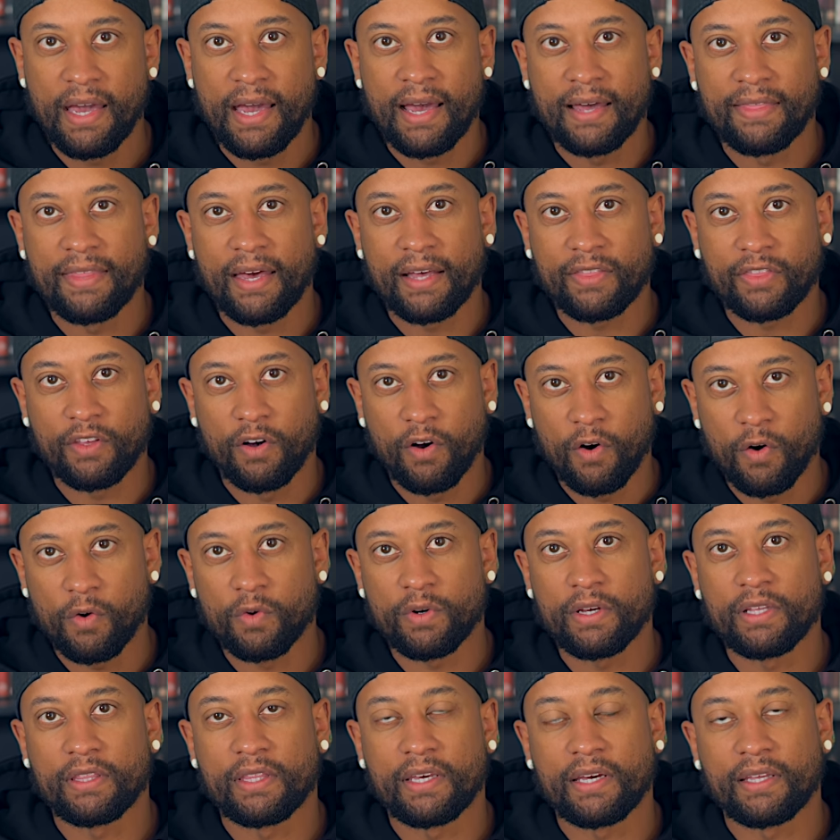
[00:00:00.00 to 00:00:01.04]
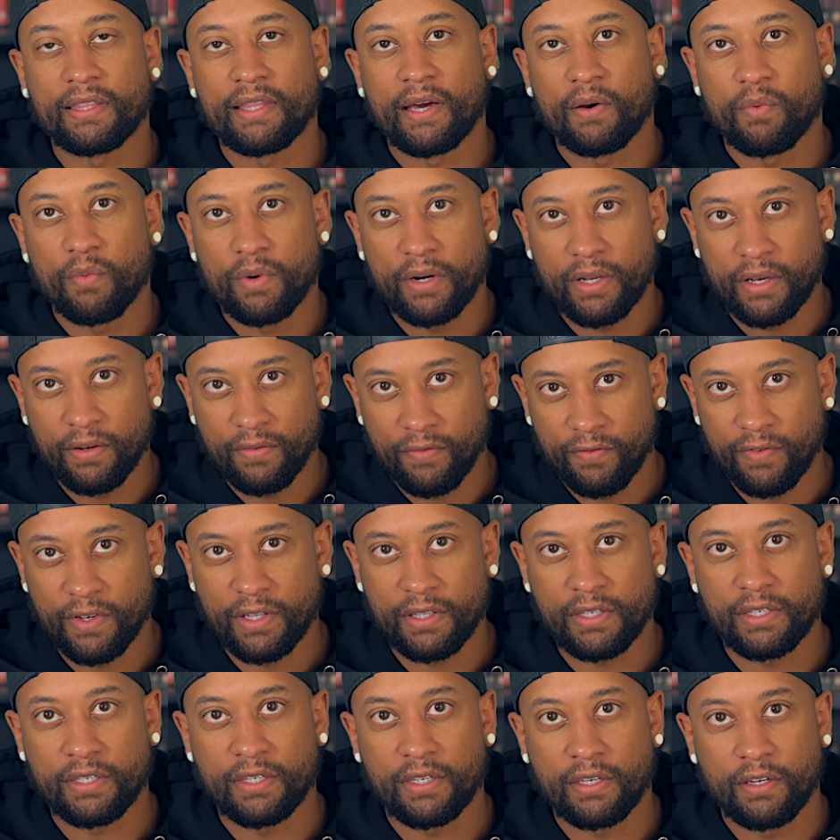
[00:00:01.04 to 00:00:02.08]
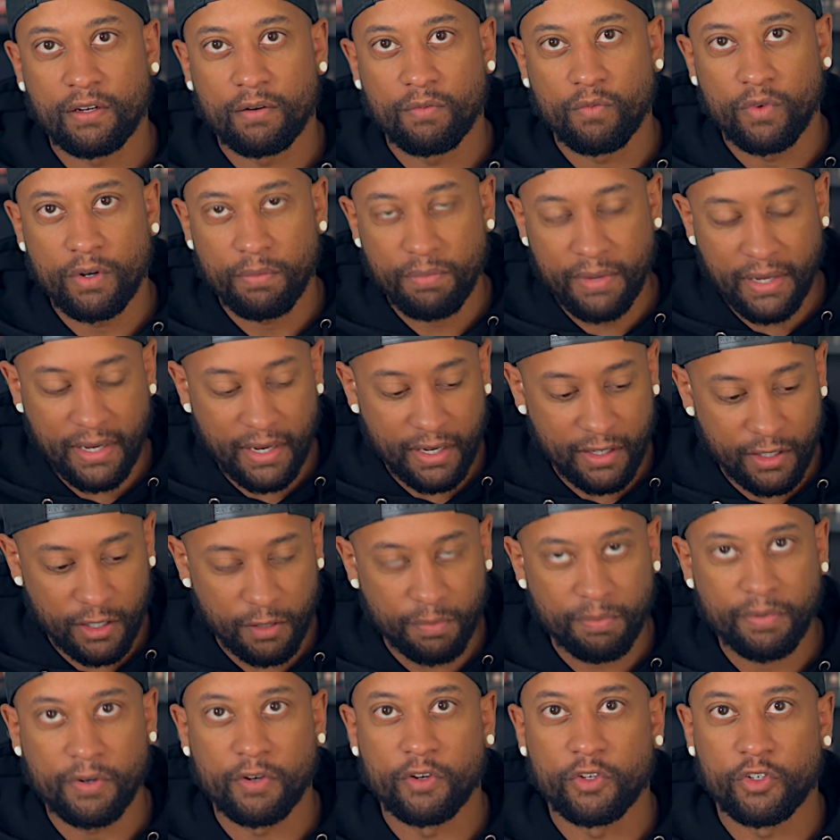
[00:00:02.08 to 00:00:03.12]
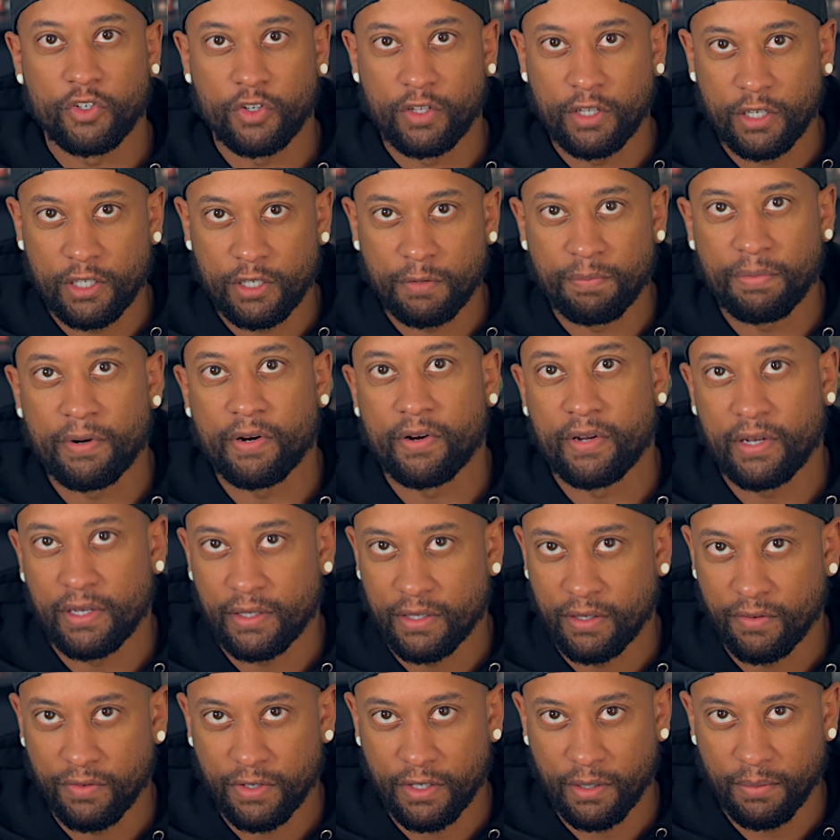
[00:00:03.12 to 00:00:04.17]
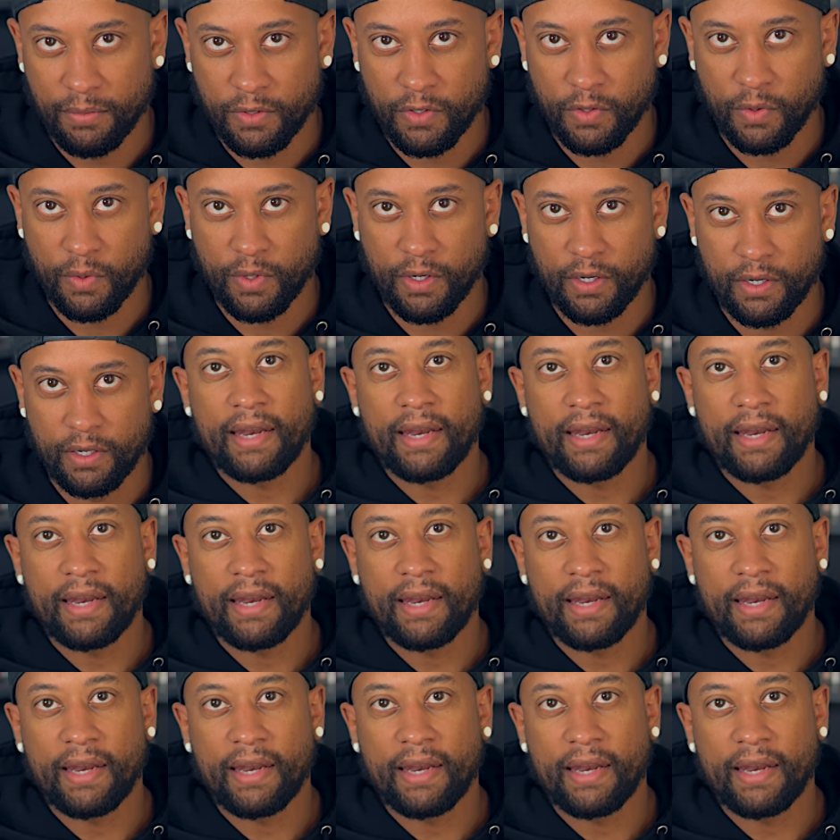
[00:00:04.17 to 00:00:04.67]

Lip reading: and that the only thing that would convince him would be a spiritual experience of some sort.